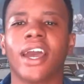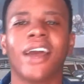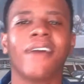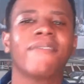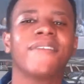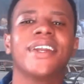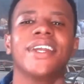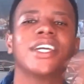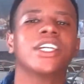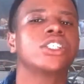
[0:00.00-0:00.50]
have
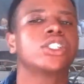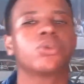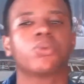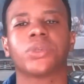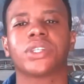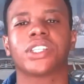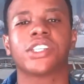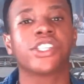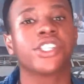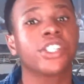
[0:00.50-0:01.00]
an issue
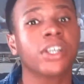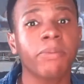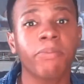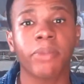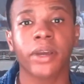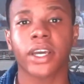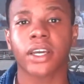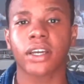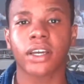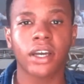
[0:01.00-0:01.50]
with
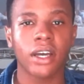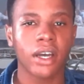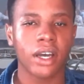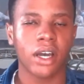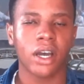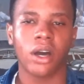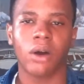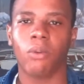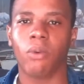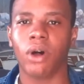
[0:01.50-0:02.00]
shipping,
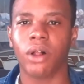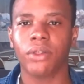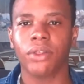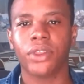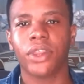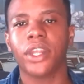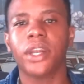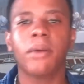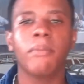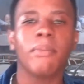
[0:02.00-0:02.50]
well,
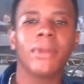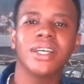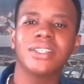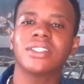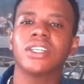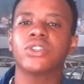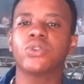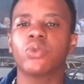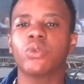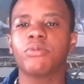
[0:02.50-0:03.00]
then a
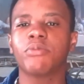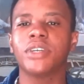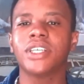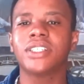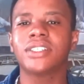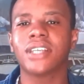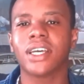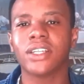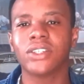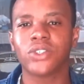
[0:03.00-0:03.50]
message will be
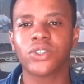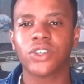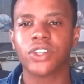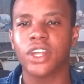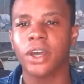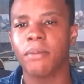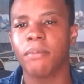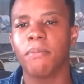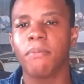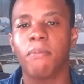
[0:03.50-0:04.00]
sent to
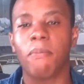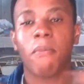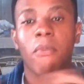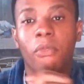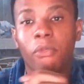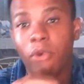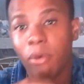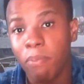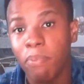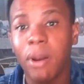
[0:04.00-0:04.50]
them
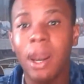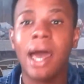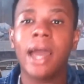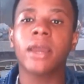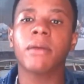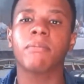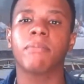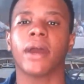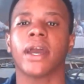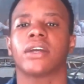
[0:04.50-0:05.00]

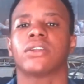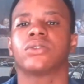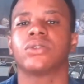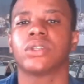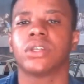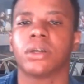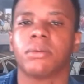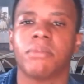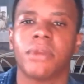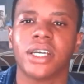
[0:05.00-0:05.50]
replying back to
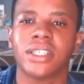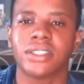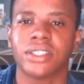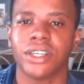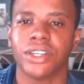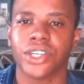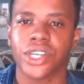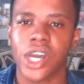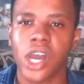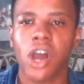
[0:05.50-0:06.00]
their
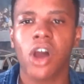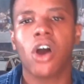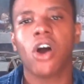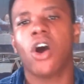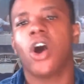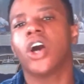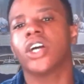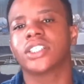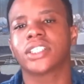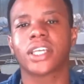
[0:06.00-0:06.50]
message,
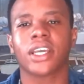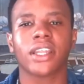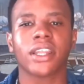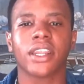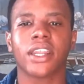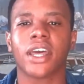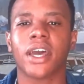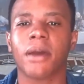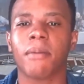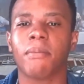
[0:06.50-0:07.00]
asking
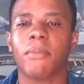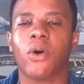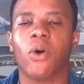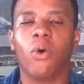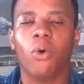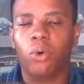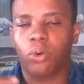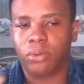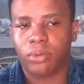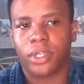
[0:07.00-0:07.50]
them
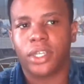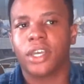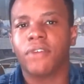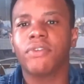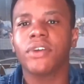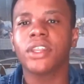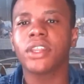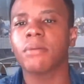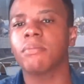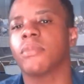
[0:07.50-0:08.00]
or
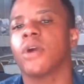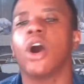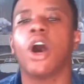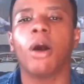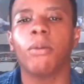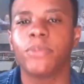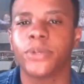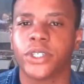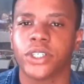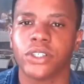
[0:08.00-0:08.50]
giving them the
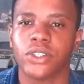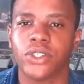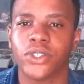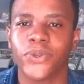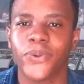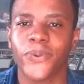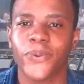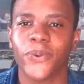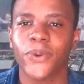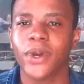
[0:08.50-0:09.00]
option
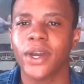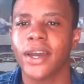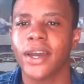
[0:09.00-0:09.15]
to